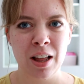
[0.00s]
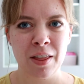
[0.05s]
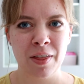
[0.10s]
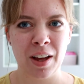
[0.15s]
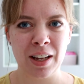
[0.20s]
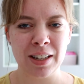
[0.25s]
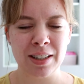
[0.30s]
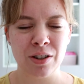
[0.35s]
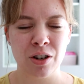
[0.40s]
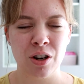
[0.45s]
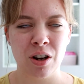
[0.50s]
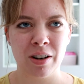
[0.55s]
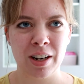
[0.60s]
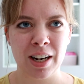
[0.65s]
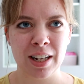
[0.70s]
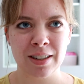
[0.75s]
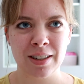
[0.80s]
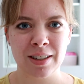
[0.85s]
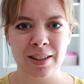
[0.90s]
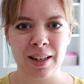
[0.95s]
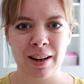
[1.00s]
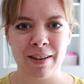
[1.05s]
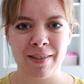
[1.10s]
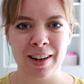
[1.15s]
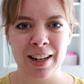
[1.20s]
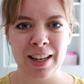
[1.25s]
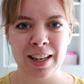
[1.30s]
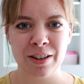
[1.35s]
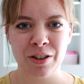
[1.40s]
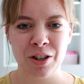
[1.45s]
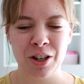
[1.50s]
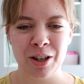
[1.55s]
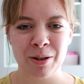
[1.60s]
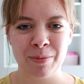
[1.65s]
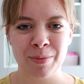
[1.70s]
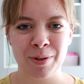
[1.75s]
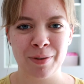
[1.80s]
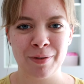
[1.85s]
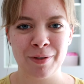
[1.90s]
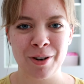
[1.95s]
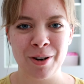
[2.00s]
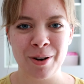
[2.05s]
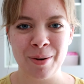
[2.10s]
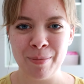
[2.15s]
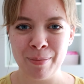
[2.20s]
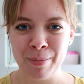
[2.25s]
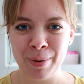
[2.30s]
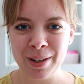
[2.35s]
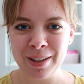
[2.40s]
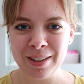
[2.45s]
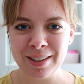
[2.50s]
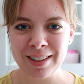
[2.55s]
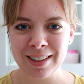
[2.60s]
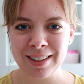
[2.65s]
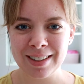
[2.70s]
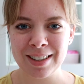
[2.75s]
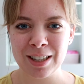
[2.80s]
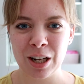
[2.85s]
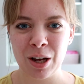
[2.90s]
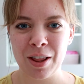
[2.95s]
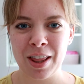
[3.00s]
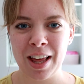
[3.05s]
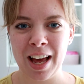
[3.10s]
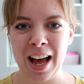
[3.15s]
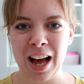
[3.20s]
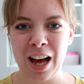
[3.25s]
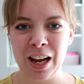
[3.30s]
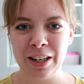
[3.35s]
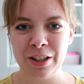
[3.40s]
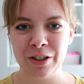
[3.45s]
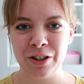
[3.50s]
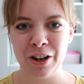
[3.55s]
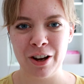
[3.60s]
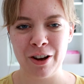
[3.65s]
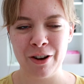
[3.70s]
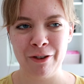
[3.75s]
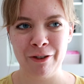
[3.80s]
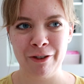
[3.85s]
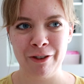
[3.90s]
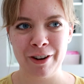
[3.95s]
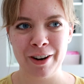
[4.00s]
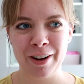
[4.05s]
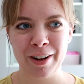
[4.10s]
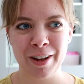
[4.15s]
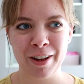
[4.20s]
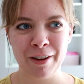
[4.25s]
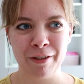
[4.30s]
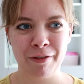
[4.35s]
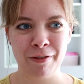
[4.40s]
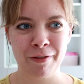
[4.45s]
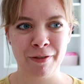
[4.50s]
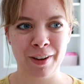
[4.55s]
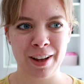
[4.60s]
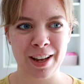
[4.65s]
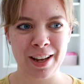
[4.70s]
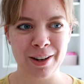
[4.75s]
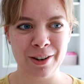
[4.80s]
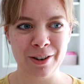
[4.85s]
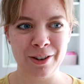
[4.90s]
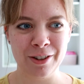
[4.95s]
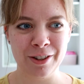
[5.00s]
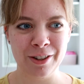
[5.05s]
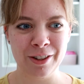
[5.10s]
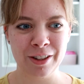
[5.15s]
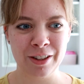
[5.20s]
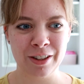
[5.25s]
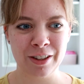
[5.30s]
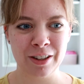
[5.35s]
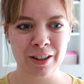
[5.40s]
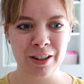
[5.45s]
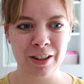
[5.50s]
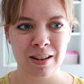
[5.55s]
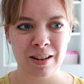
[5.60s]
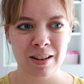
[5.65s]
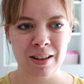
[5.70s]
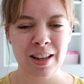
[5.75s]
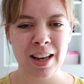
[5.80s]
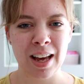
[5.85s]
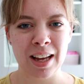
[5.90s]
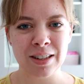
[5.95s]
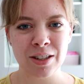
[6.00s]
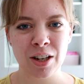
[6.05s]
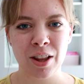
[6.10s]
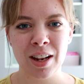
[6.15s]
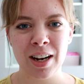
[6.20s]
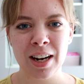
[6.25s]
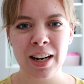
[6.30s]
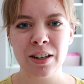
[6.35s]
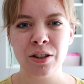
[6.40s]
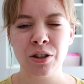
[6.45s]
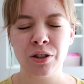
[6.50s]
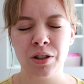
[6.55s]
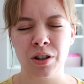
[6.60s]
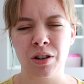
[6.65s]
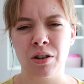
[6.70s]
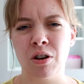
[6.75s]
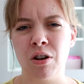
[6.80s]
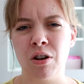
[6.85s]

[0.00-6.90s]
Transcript: That's not necessarily in terms of numbers, so that I don't feel, so that it doesn't